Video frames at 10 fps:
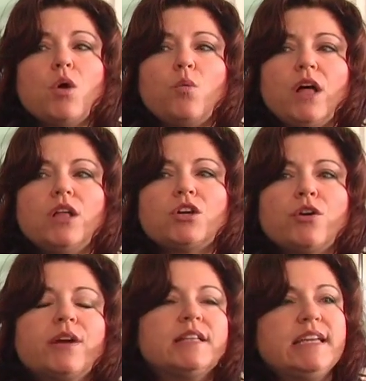Well,
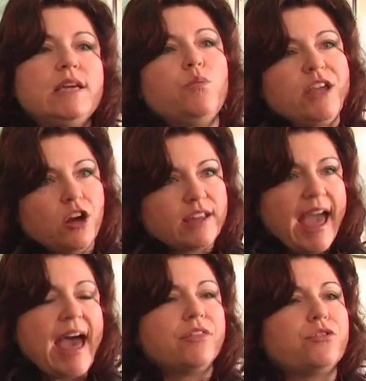currently we are
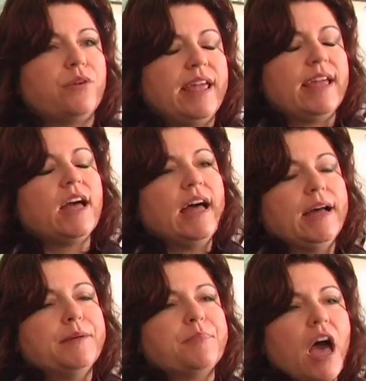gathering,
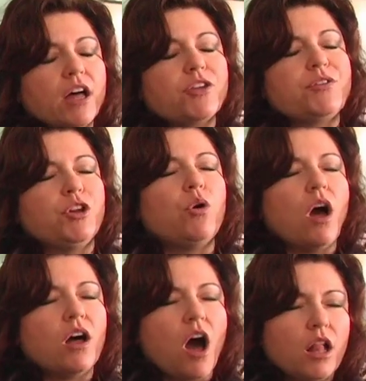
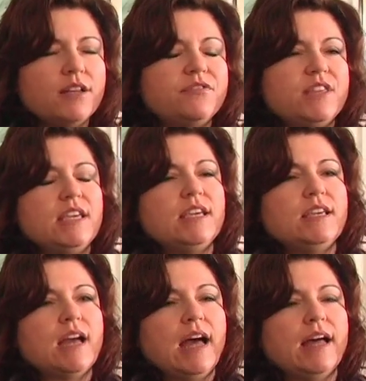all of
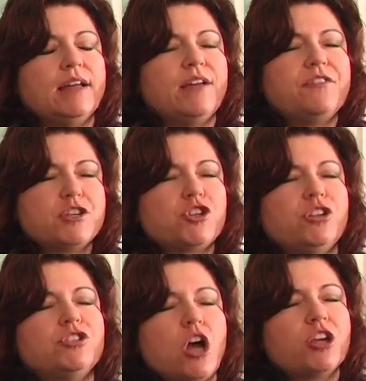the
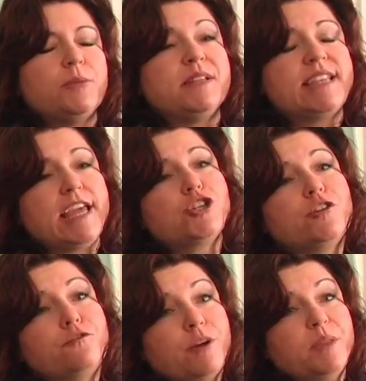official
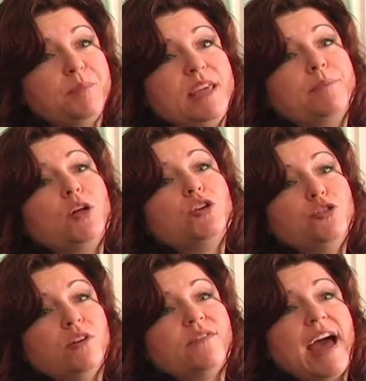documentation from the people
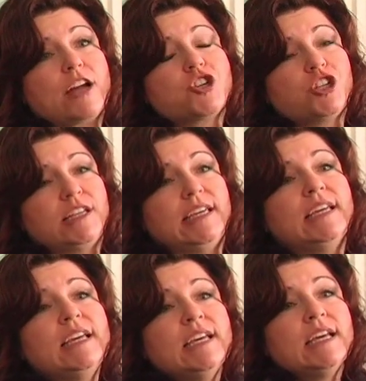who have
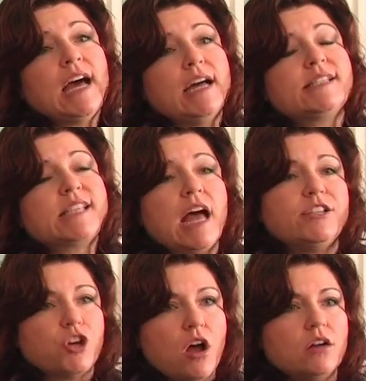actually
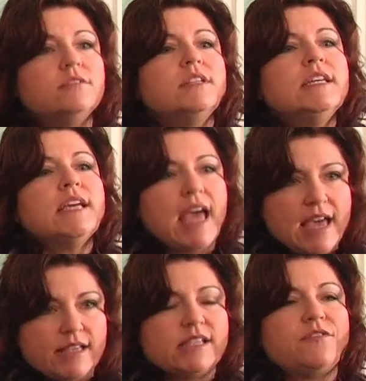signed on as